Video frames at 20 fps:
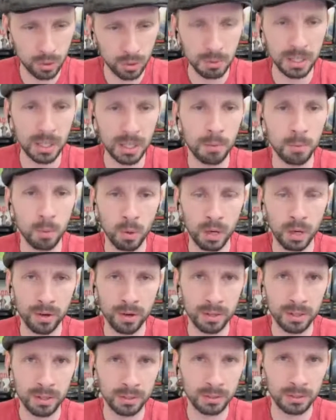become aware of
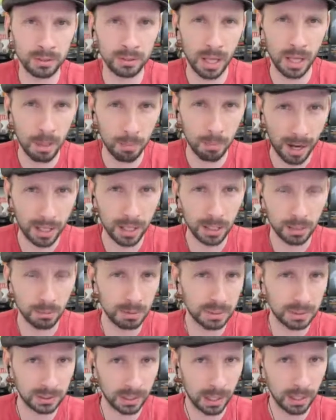this, am I going to be
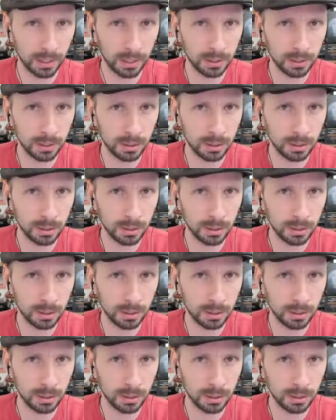silent?